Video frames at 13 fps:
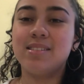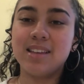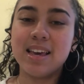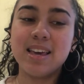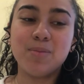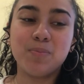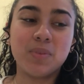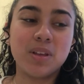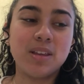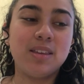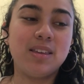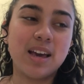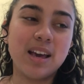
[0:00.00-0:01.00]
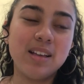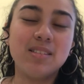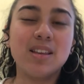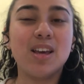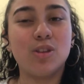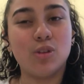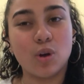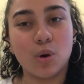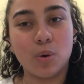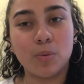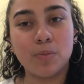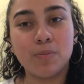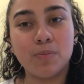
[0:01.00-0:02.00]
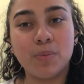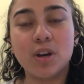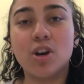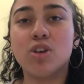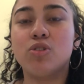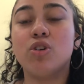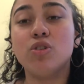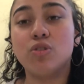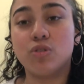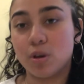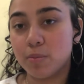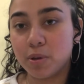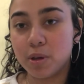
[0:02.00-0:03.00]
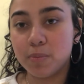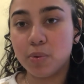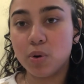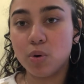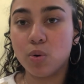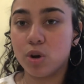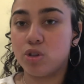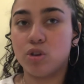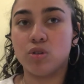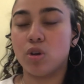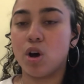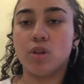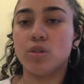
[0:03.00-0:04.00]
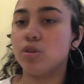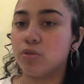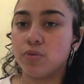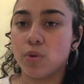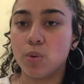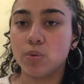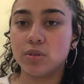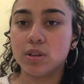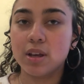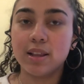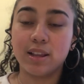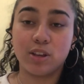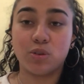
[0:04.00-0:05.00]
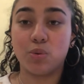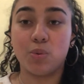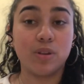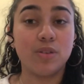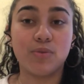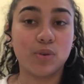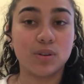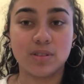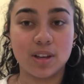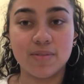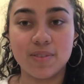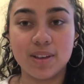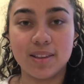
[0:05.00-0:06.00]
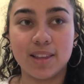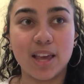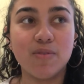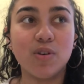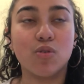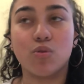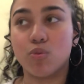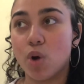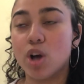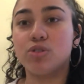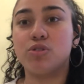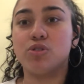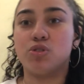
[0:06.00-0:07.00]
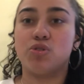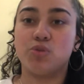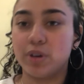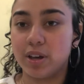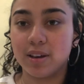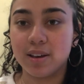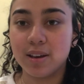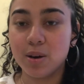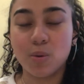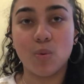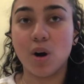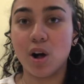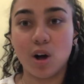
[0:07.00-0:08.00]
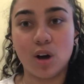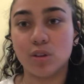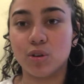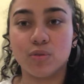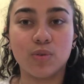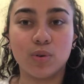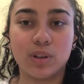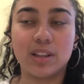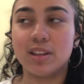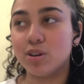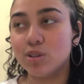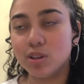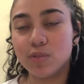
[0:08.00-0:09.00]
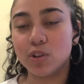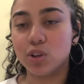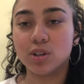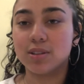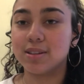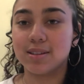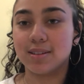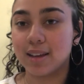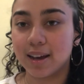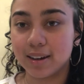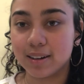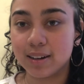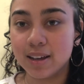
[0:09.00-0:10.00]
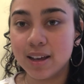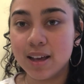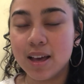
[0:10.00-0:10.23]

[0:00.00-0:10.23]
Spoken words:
say yes and no, because there's some people who are just on their phones like 24/7. They even cross the street while on their phone, like they don't even look to the side.